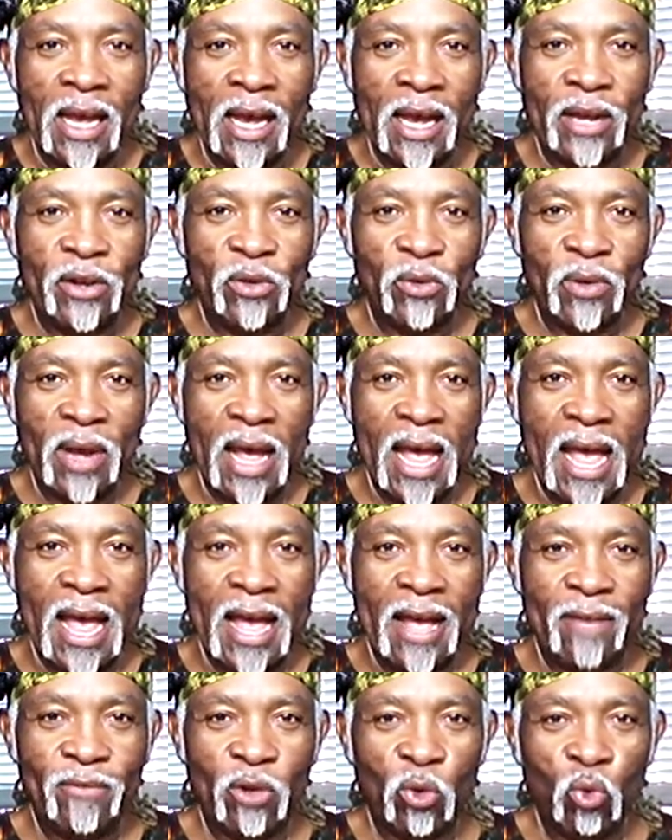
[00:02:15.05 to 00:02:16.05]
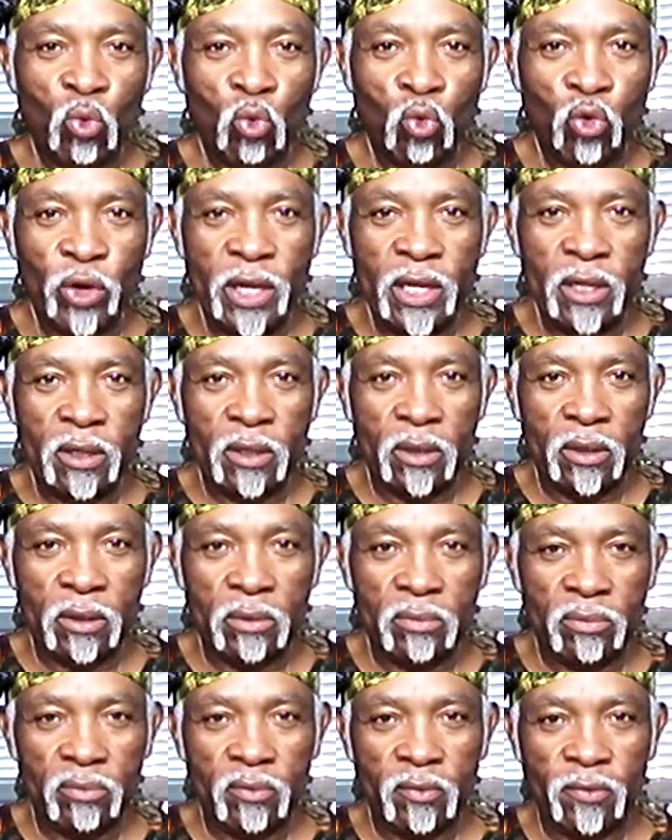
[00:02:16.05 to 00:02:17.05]
I don't have a
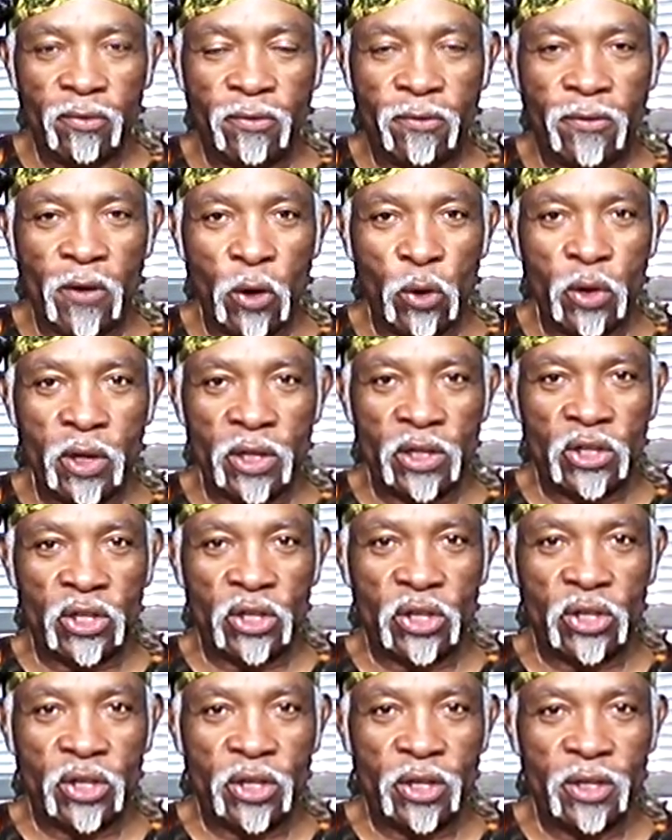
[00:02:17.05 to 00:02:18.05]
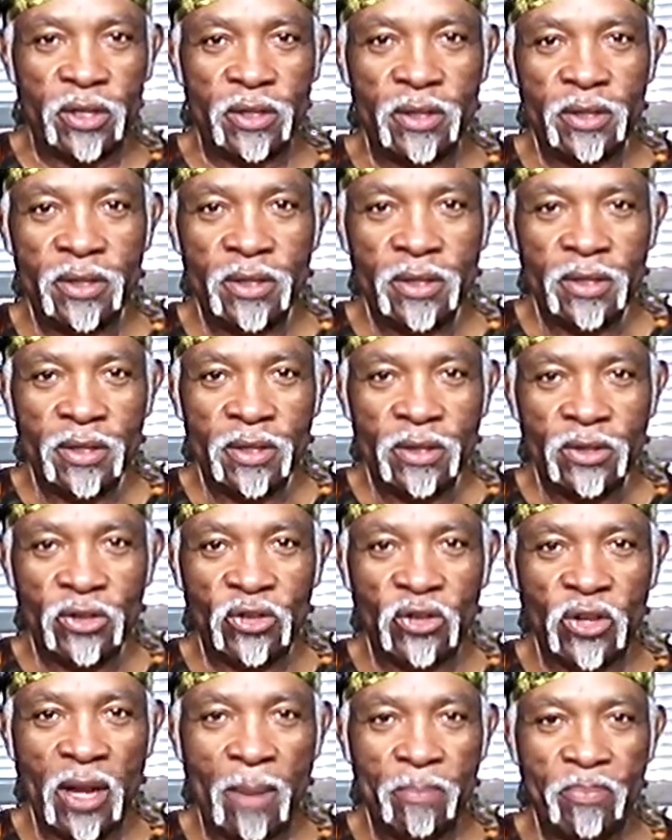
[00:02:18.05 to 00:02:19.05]
real focused
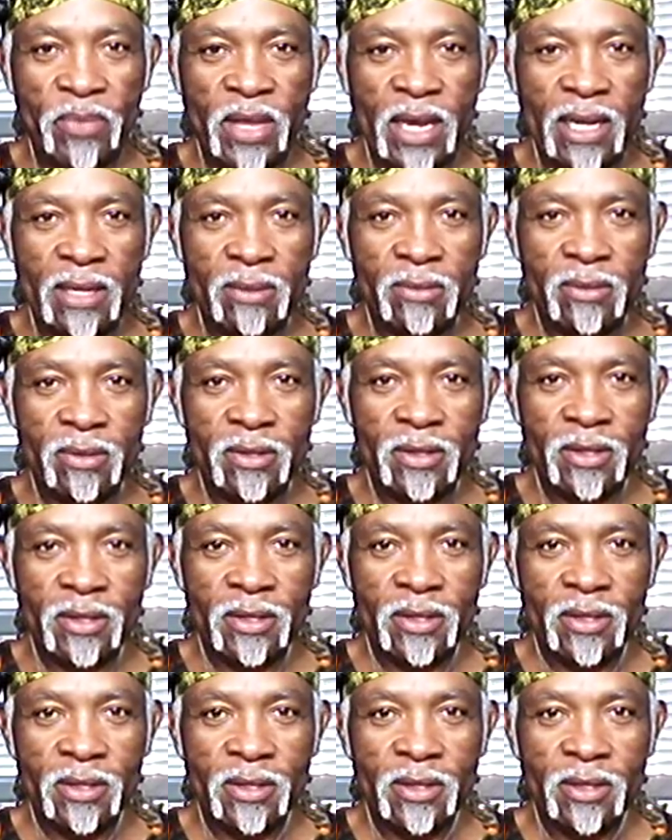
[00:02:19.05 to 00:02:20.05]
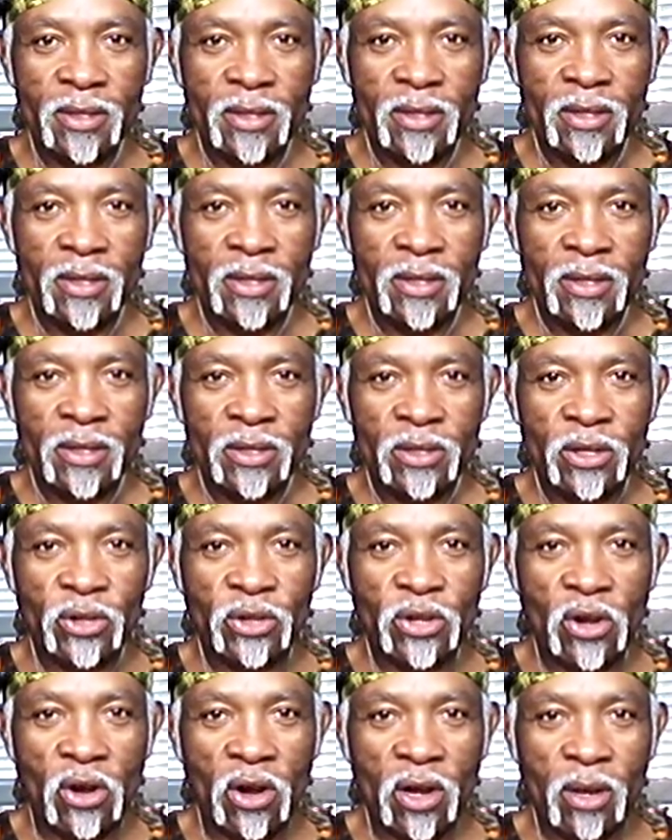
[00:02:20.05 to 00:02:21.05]
something to
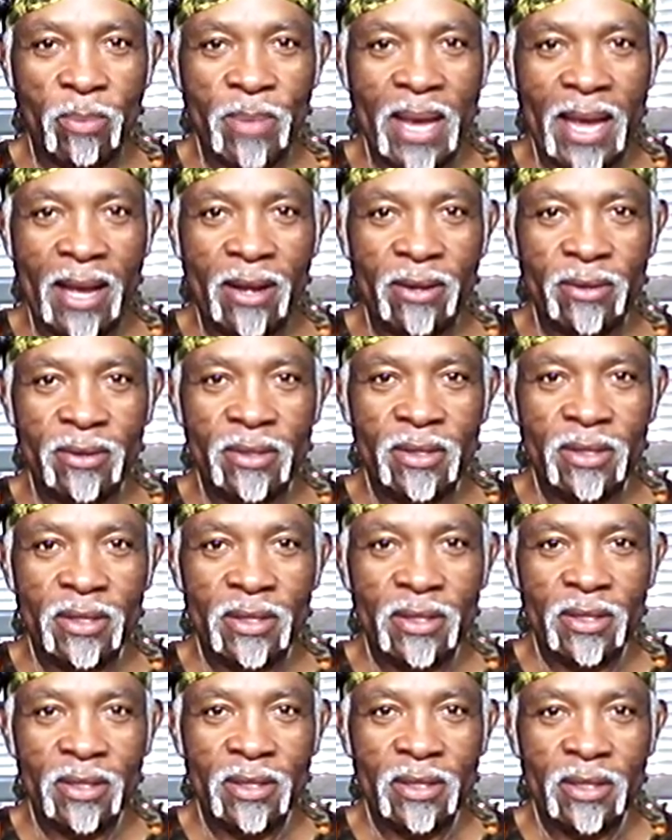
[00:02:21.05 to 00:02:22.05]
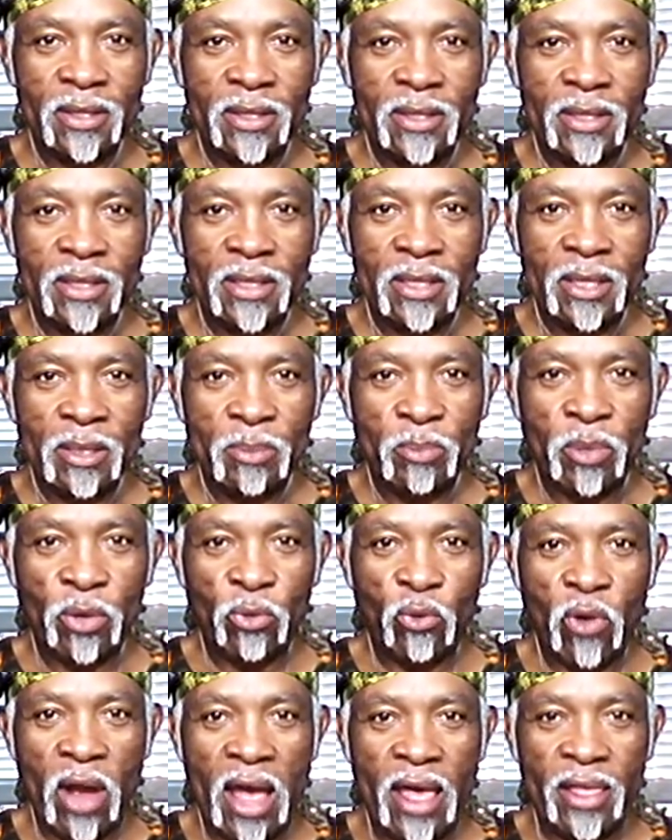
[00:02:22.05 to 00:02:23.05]
talk about, but
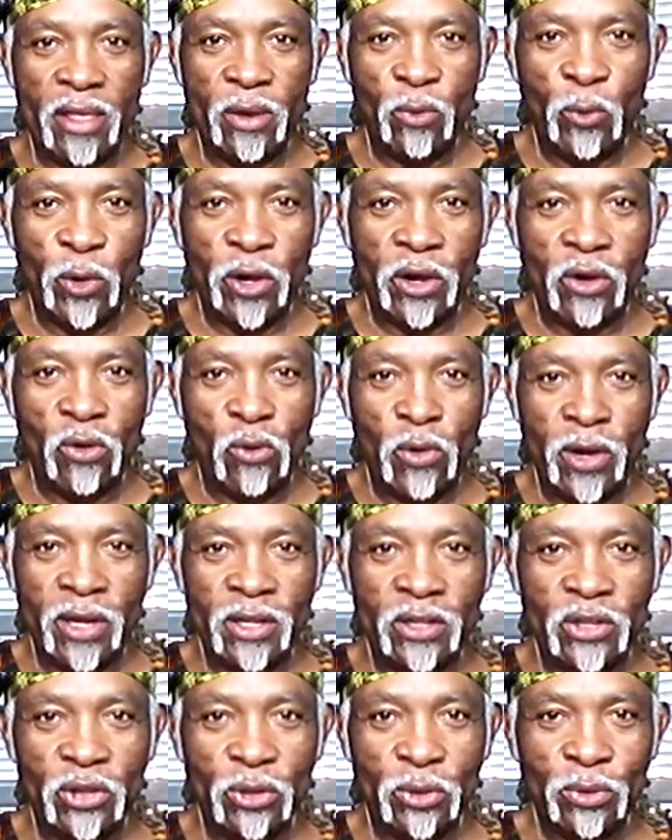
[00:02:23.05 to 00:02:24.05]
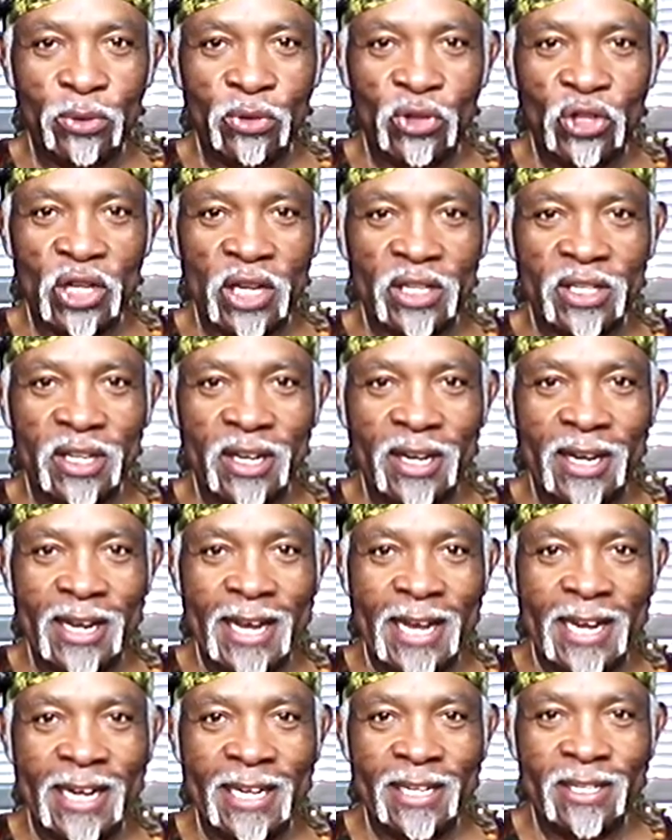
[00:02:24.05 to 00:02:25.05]
rather we're going to just
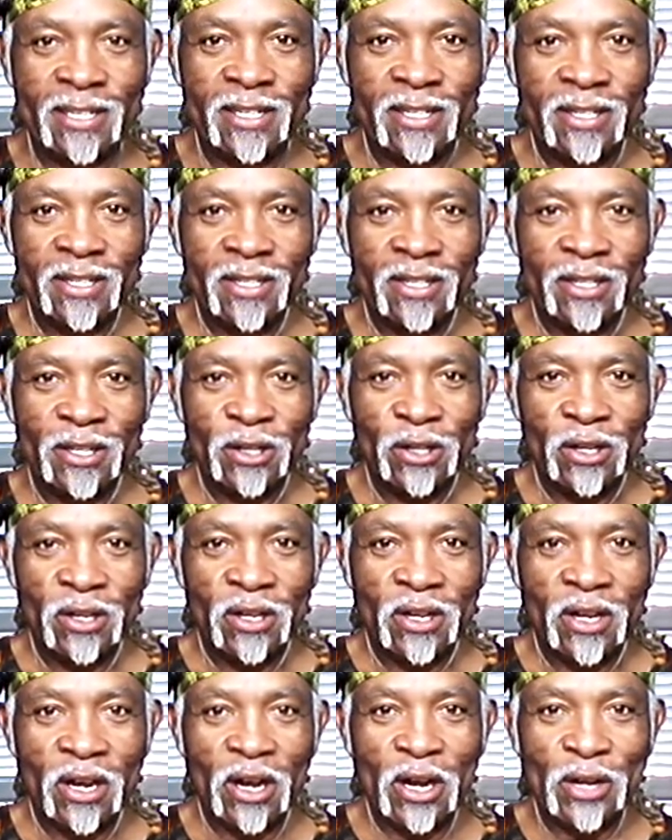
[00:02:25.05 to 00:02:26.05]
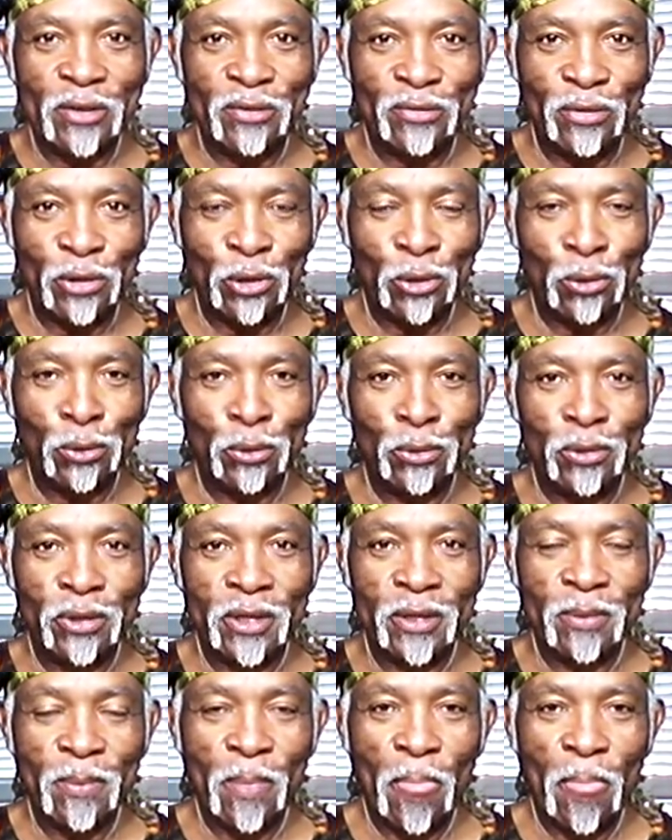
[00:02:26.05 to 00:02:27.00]
let it unfold.